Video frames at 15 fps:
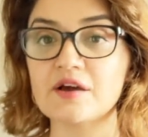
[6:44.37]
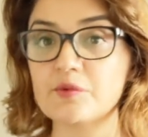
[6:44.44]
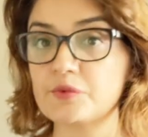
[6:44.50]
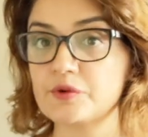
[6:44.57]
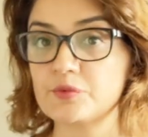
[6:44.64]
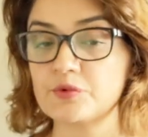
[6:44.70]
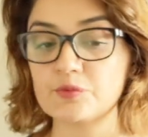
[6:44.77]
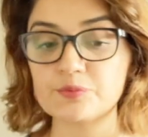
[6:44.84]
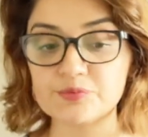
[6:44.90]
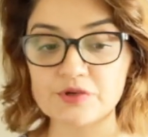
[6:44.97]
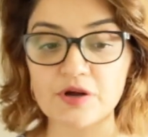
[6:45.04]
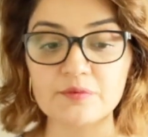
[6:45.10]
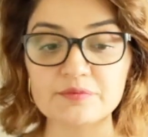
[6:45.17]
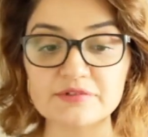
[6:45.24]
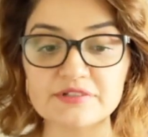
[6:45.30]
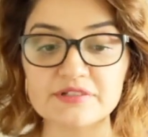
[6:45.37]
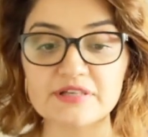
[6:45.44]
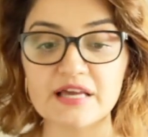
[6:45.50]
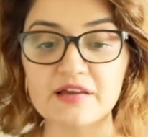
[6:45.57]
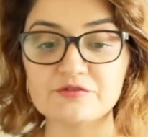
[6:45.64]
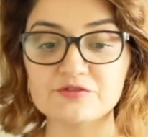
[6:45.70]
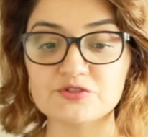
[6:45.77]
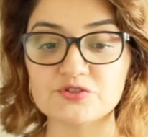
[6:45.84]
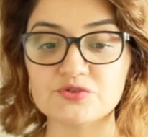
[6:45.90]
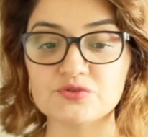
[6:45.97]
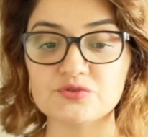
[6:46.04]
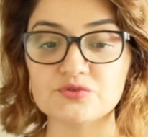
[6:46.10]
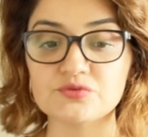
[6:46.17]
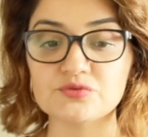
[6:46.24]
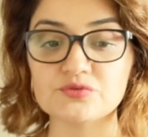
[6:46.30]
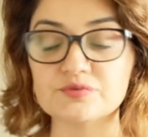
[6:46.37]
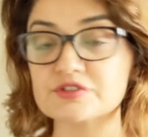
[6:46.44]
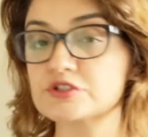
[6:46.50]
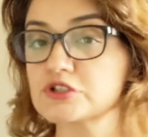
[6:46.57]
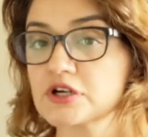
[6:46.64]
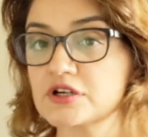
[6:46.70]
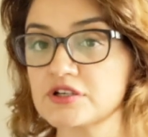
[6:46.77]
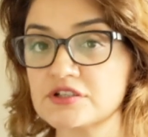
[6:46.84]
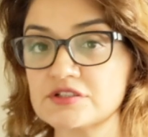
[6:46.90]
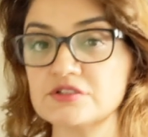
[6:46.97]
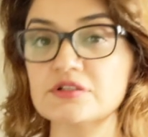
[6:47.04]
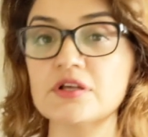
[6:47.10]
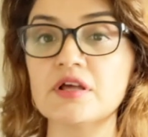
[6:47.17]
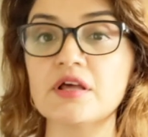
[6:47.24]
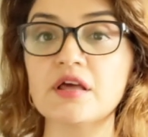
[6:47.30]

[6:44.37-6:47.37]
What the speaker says: we would probably have to return